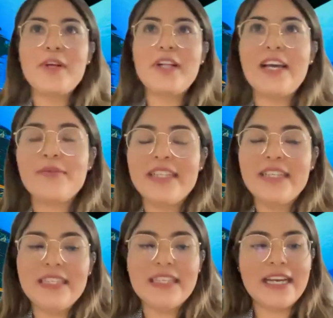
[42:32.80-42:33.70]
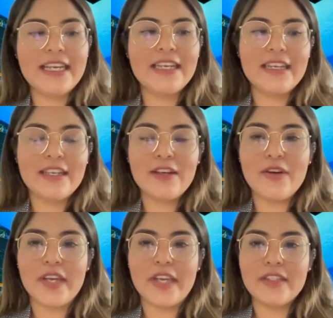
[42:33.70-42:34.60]
I really like
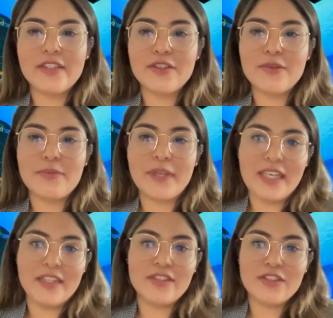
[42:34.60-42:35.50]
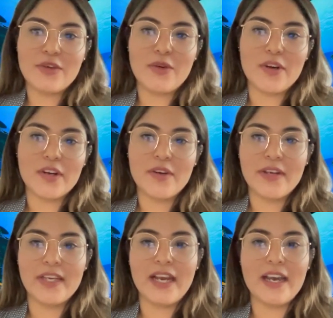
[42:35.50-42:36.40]
going to the beach or
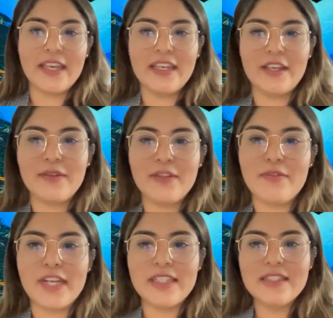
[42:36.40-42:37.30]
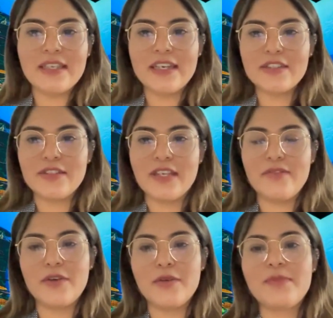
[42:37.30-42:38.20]
going hiking with friends. I actually
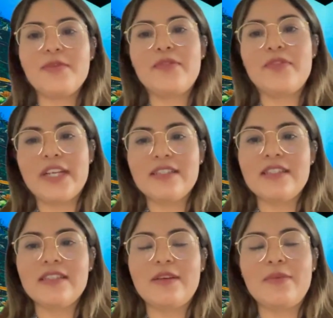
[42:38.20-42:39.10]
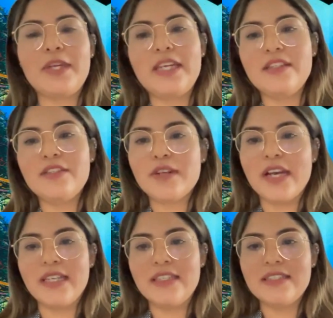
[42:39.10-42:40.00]
have a group of friends that we
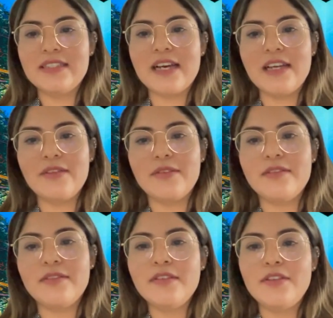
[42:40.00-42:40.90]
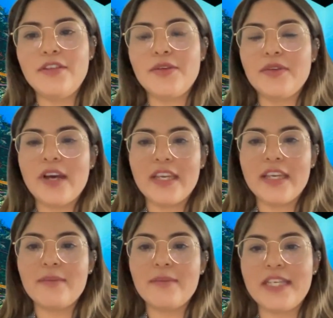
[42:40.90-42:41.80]
try and decide on new
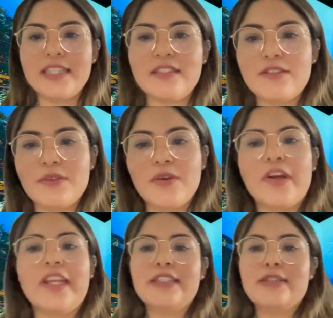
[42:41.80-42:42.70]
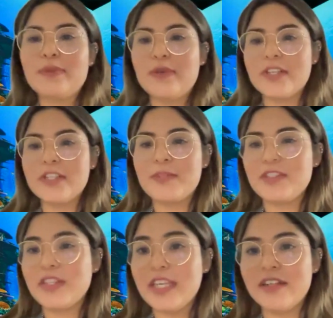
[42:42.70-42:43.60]
hiking places to go and explore,
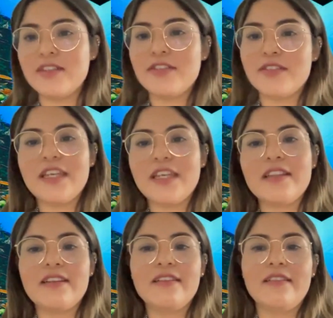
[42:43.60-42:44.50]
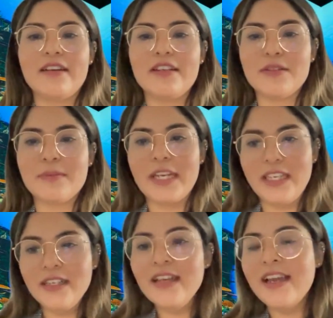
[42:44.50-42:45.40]
especially here in Australia, that there are so
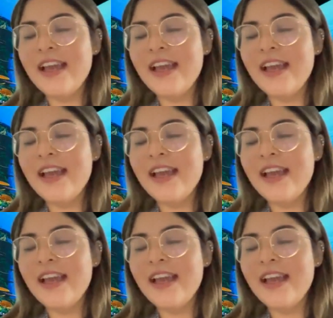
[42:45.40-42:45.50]
many.